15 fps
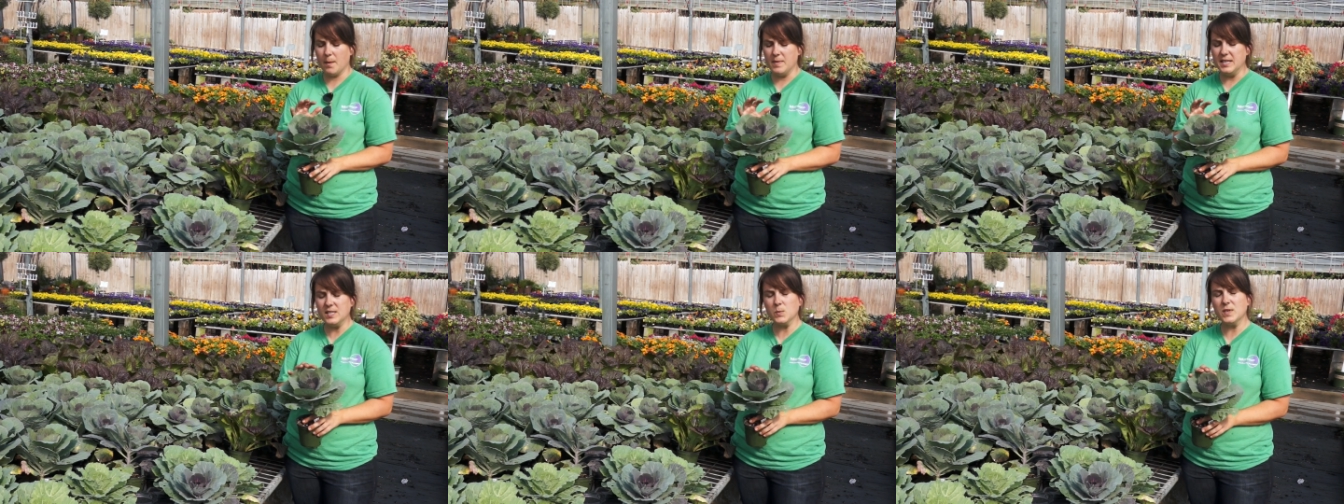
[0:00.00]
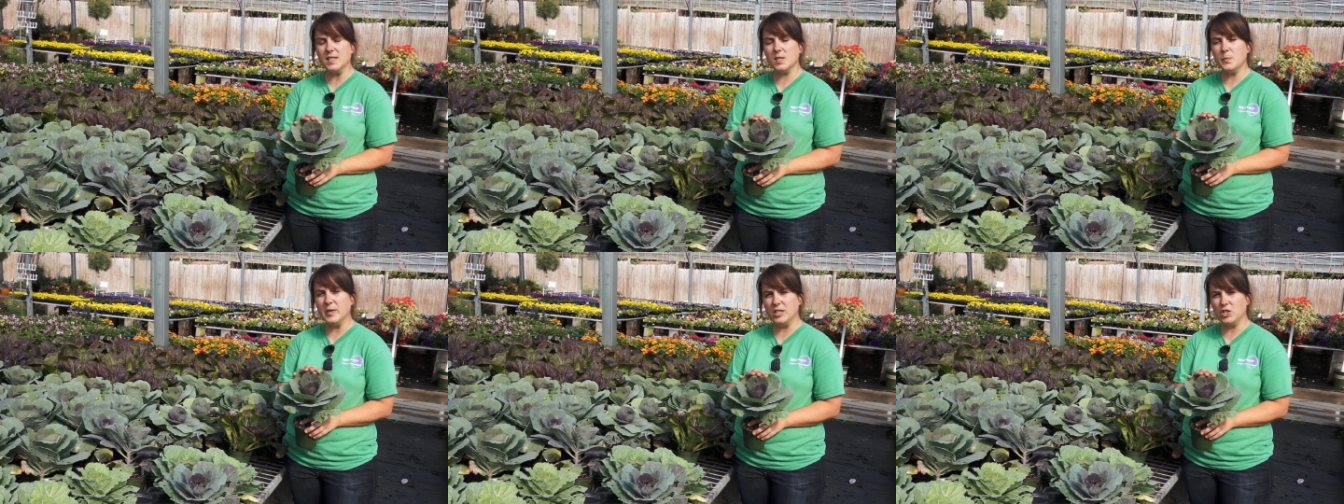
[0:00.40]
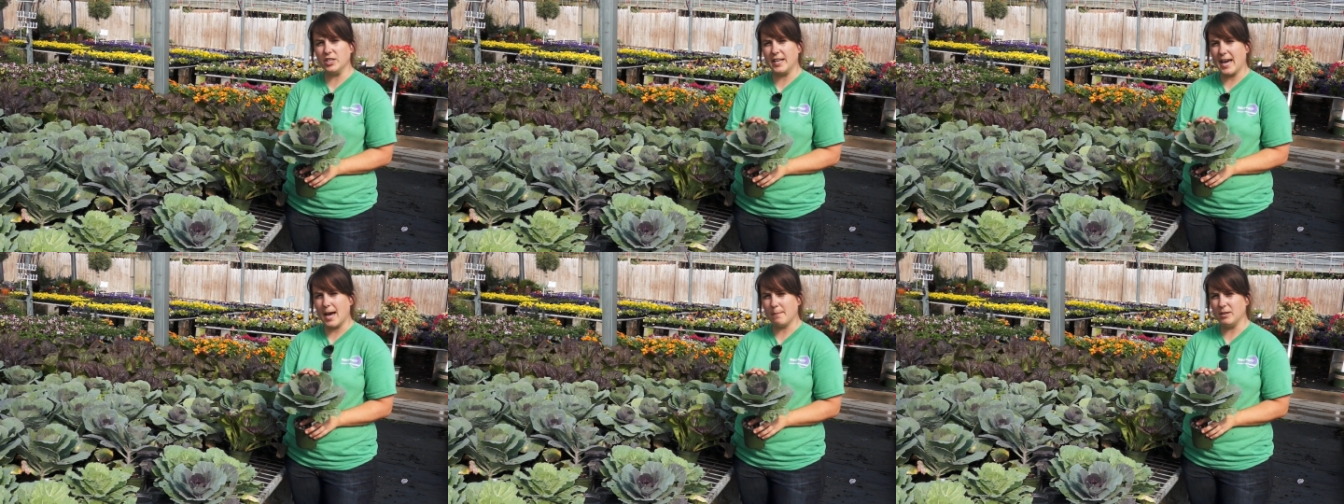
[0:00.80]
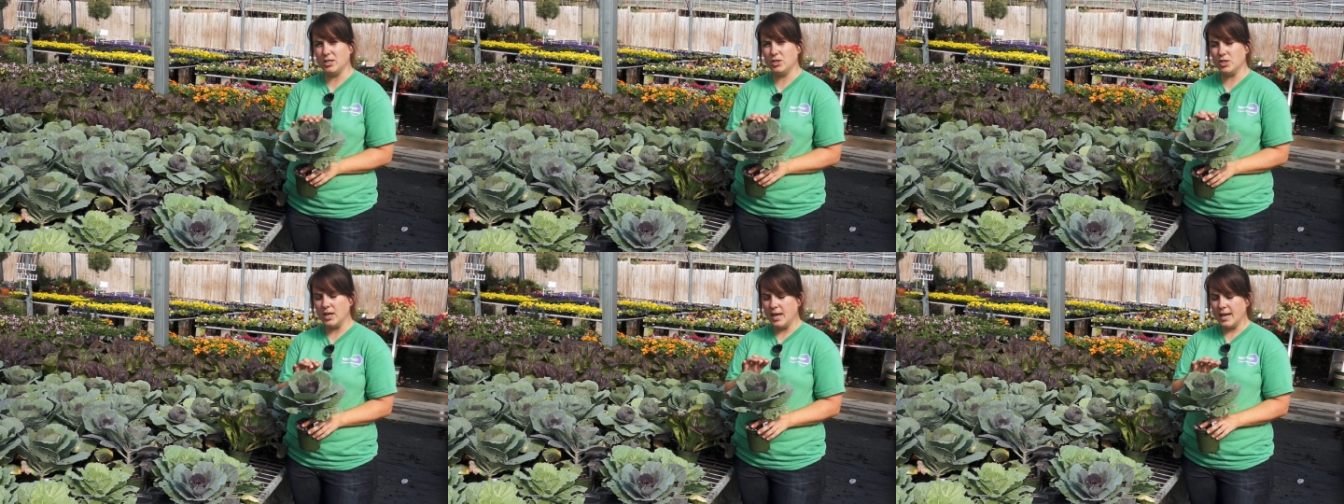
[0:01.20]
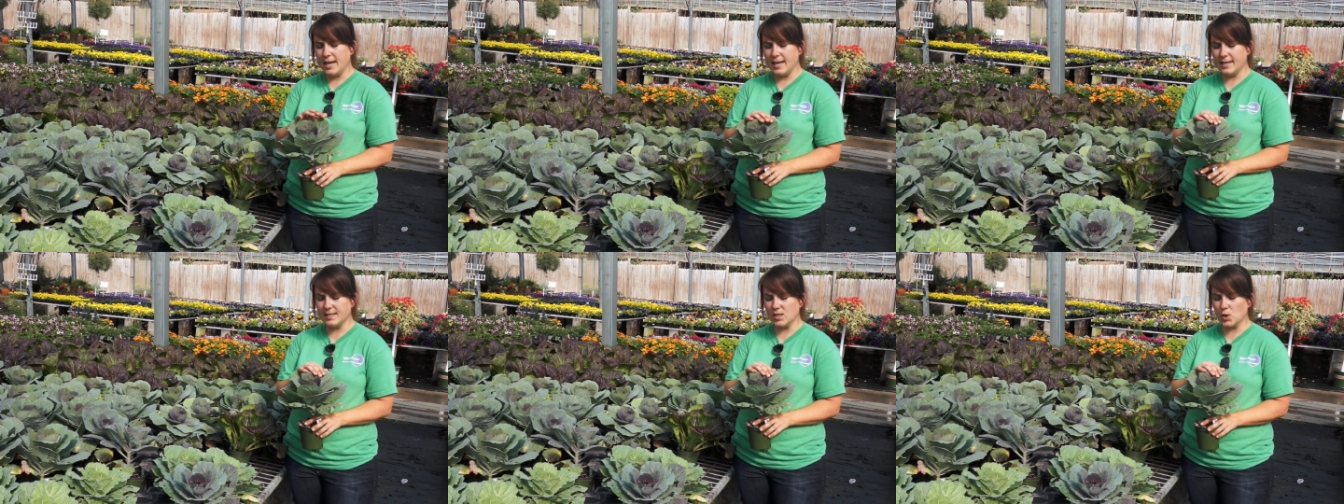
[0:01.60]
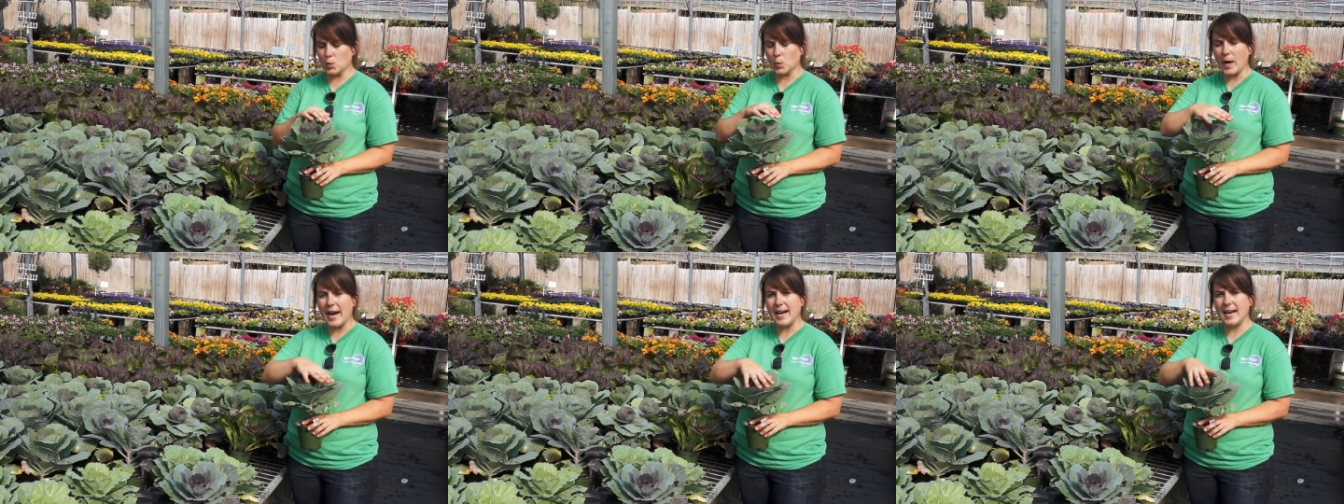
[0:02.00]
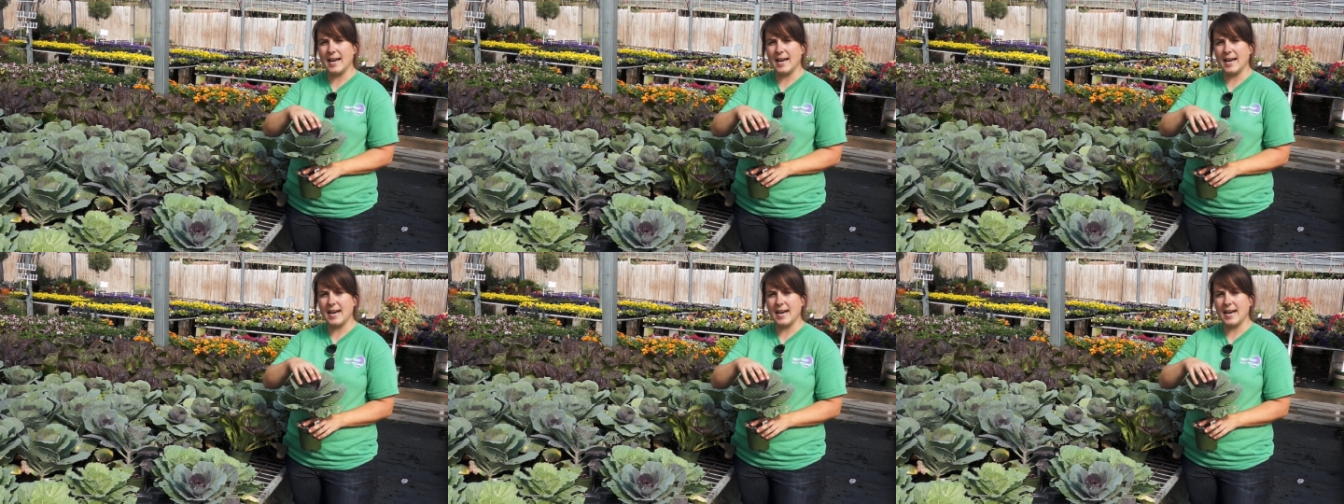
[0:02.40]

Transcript: This one is a pigeon cabbage. It's great.